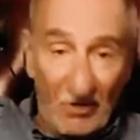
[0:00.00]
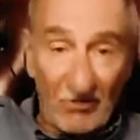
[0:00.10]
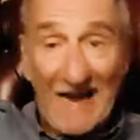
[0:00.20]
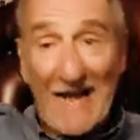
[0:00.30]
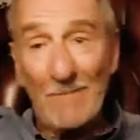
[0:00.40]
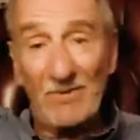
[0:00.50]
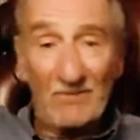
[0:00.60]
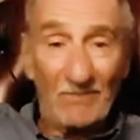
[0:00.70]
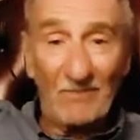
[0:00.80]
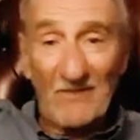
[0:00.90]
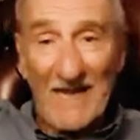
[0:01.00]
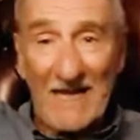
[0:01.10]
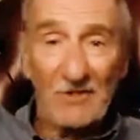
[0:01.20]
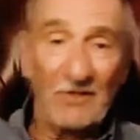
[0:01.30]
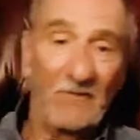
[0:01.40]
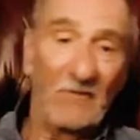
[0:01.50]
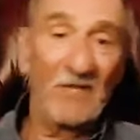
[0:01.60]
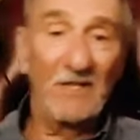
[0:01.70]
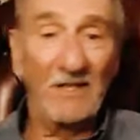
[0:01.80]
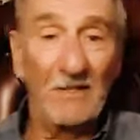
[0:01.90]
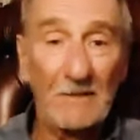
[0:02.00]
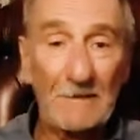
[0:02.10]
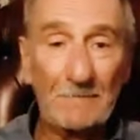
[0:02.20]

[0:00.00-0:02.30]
crap out of the window.